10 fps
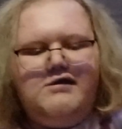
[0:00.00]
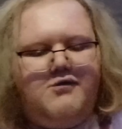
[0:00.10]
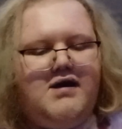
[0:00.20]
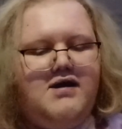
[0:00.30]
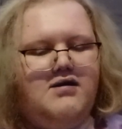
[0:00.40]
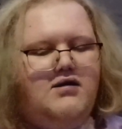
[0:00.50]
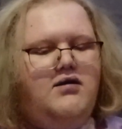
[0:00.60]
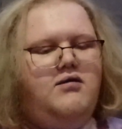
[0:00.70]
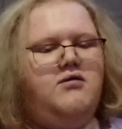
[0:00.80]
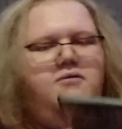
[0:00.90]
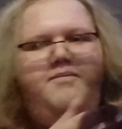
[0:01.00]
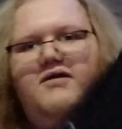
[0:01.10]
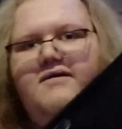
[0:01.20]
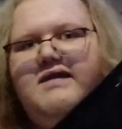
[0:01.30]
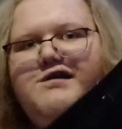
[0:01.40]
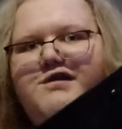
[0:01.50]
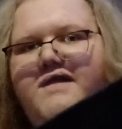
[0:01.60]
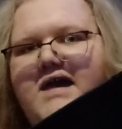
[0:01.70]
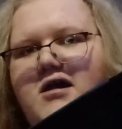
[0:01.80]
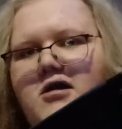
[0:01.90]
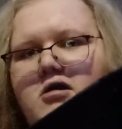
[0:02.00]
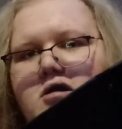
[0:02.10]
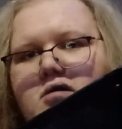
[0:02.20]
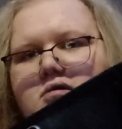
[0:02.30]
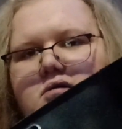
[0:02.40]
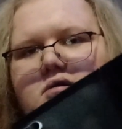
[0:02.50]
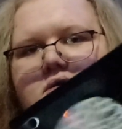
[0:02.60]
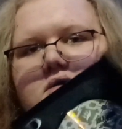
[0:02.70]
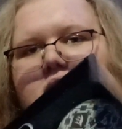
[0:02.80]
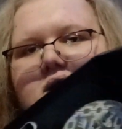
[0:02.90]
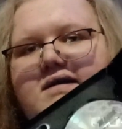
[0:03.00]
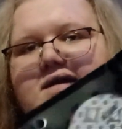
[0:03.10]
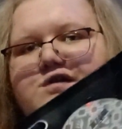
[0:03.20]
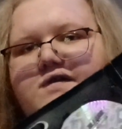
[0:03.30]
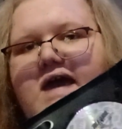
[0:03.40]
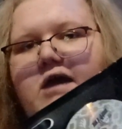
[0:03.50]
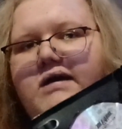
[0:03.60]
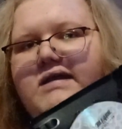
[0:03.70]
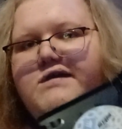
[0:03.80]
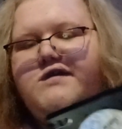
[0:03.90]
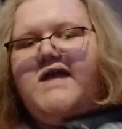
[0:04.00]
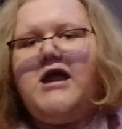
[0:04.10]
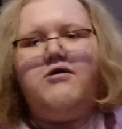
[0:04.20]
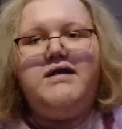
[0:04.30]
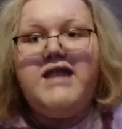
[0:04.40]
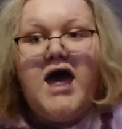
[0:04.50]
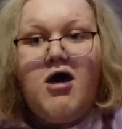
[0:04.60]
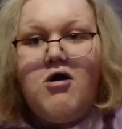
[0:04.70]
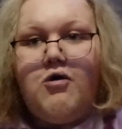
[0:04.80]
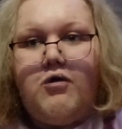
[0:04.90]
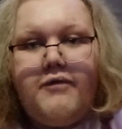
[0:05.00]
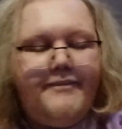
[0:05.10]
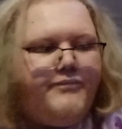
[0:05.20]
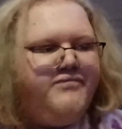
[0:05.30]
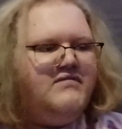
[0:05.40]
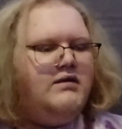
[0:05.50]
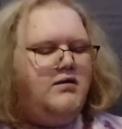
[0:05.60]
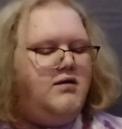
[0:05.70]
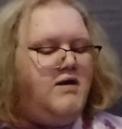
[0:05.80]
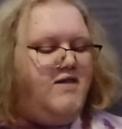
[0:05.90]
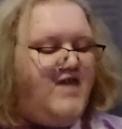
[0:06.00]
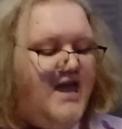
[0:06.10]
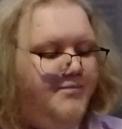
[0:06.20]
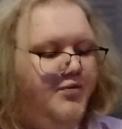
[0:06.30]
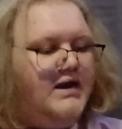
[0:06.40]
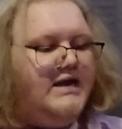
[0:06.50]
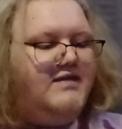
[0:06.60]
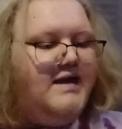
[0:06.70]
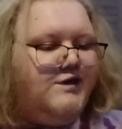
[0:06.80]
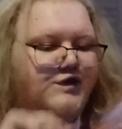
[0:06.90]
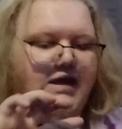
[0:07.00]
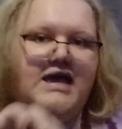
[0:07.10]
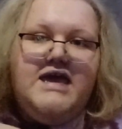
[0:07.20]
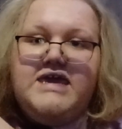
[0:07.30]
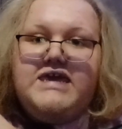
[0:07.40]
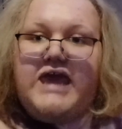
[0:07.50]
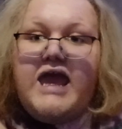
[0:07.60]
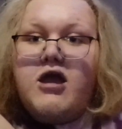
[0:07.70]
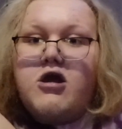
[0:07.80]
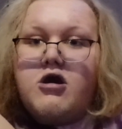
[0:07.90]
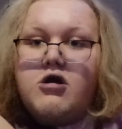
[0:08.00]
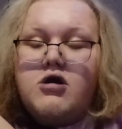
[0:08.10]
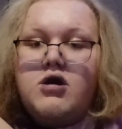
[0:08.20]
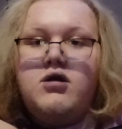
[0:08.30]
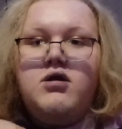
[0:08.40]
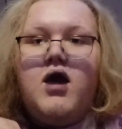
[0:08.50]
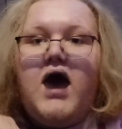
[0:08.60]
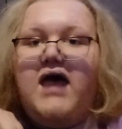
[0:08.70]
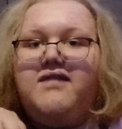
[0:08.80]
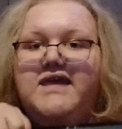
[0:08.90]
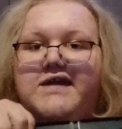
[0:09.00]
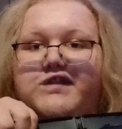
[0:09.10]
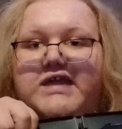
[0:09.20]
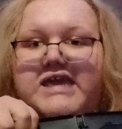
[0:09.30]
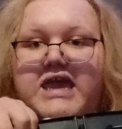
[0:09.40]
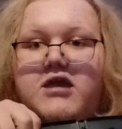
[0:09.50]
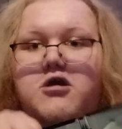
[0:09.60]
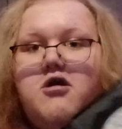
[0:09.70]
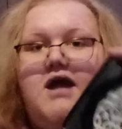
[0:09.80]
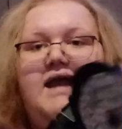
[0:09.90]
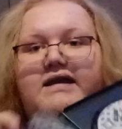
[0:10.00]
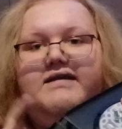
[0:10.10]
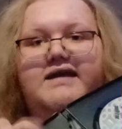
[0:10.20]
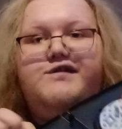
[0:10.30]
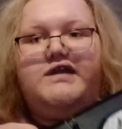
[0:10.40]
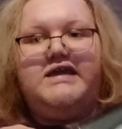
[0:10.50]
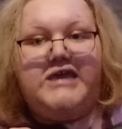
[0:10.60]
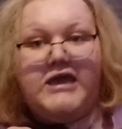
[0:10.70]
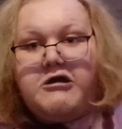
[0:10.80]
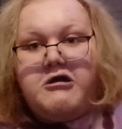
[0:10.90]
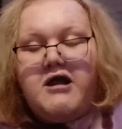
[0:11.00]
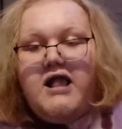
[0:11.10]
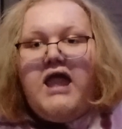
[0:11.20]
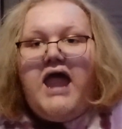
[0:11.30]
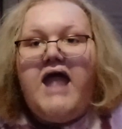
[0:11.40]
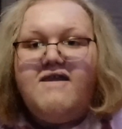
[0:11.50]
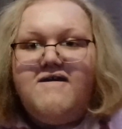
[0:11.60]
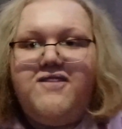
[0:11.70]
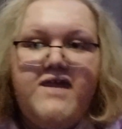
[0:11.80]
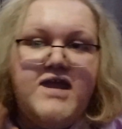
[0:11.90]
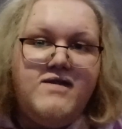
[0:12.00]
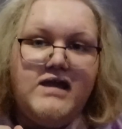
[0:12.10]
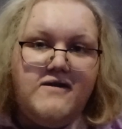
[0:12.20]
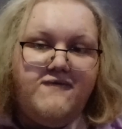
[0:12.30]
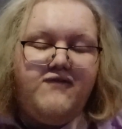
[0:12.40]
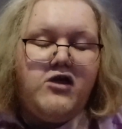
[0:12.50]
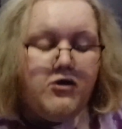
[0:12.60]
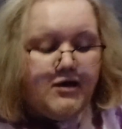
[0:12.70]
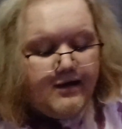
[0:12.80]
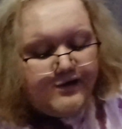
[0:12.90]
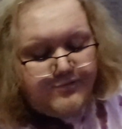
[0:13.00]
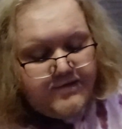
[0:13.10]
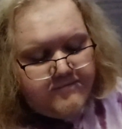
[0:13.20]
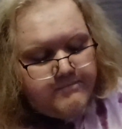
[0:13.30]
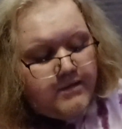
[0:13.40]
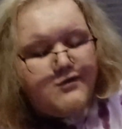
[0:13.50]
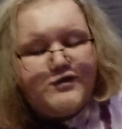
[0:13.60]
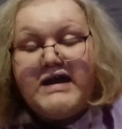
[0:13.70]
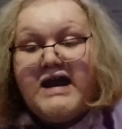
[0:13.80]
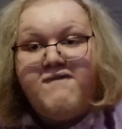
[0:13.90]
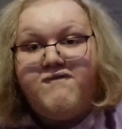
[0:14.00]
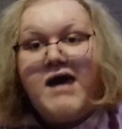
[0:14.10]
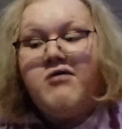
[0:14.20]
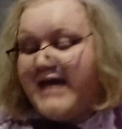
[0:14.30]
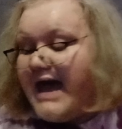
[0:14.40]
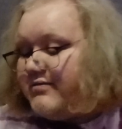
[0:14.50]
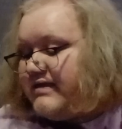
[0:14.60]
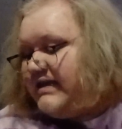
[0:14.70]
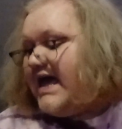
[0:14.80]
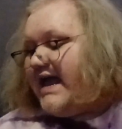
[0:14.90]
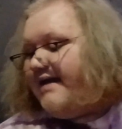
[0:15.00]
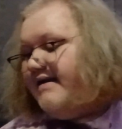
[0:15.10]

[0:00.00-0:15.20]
right? Put a disc there, and a disc there. No! They put a disc here, and a disc here. And the thing that infuriates me the most that I found out tonight